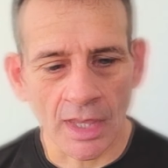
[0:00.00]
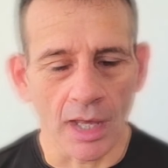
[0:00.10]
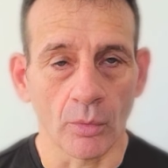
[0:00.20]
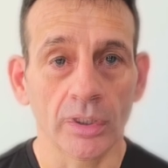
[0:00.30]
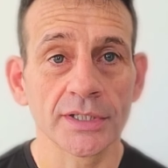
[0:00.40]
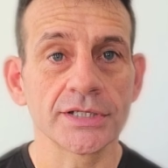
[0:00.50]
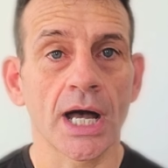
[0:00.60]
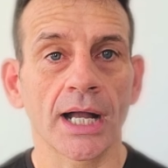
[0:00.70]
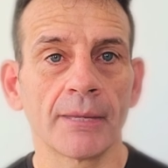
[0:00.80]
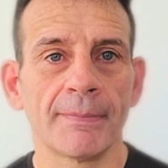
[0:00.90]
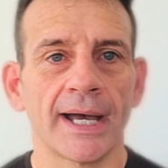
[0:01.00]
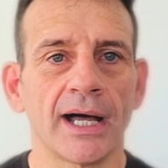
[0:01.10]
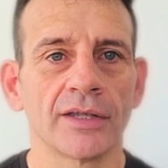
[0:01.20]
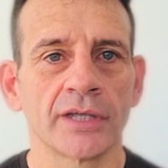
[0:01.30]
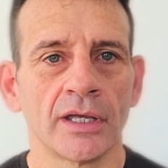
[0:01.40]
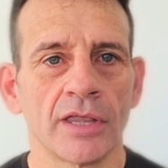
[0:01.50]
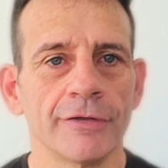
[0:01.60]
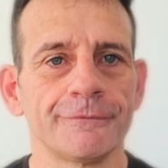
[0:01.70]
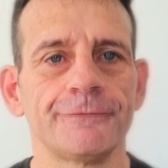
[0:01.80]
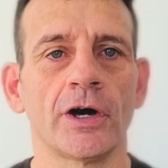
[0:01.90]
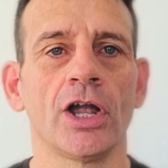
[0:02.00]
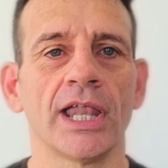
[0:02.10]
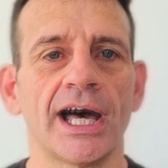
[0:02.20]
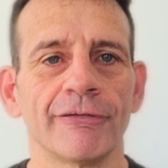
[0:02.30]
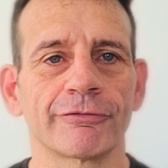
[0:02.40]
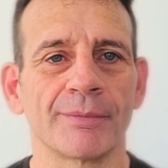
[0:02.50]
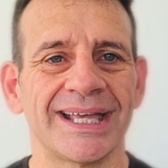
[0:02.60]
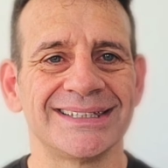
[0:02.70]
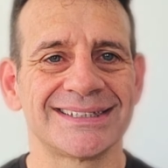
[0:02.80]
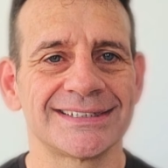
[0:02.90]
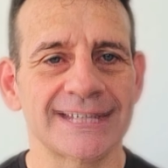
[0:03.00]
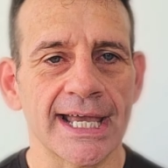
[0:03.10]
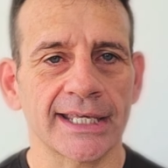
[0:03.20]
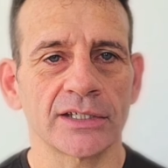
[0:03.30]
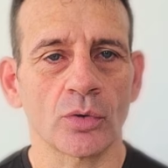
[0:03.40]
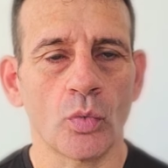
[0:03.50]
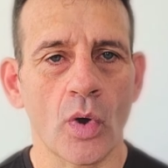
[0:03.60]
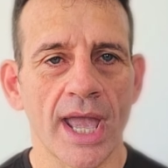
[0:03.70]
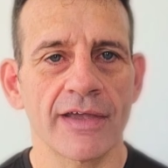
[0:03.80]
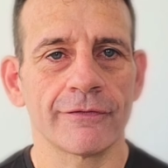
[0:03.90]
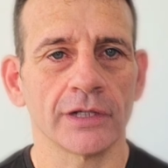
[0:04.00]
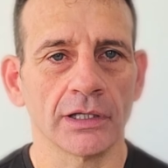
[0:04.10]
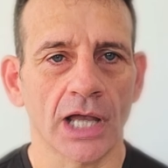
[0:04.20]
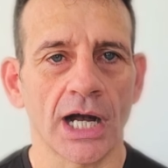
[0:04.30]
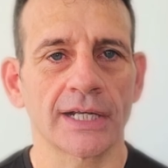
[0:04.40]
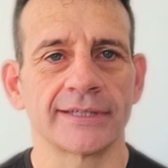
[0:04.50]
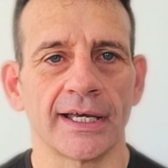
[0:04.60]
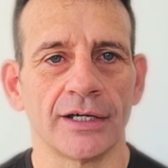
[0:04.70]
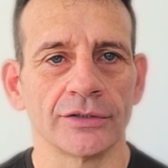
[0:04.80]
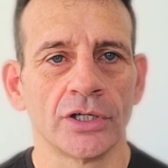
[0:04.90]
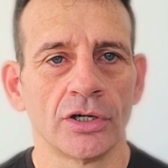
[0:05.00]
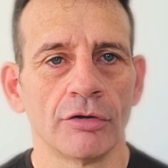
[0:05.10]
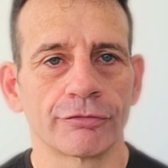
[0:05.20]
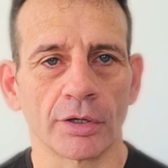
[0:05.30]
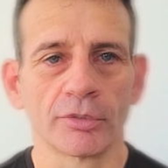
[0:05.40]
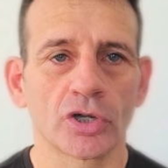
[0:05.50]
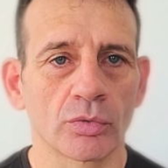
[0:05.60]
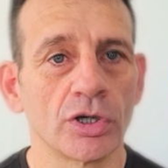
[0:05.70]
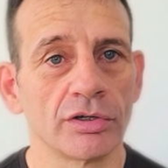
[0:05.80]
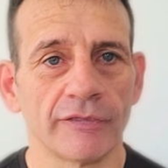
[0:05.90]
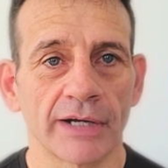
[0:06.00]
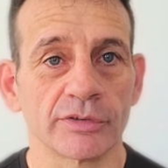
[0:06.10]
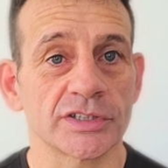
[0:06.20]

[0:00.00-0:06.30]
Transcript: I want to talk about the fallout from a second wave lockdown from coronavirus.